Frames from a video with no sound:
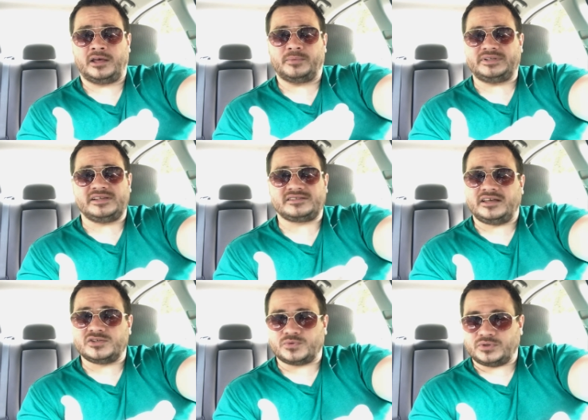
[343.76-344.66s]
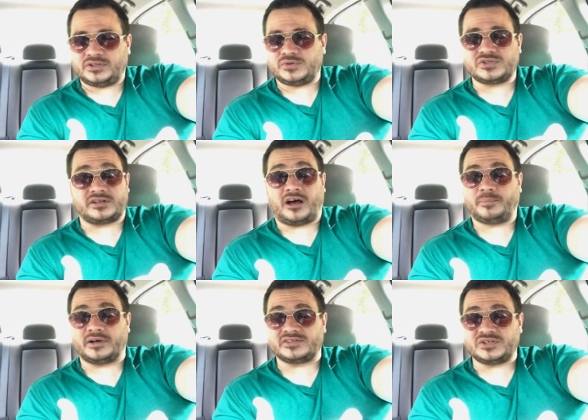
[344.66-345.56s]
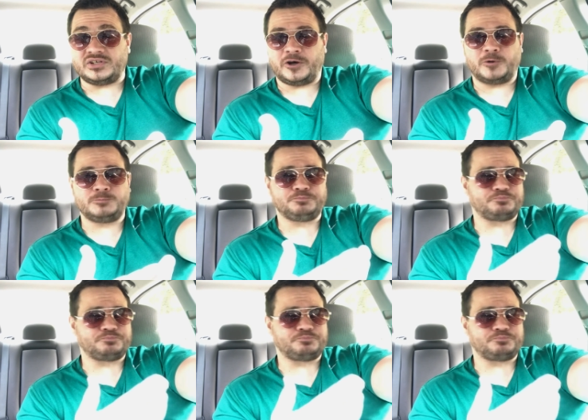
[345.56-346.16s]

But these things really do stop us, you know.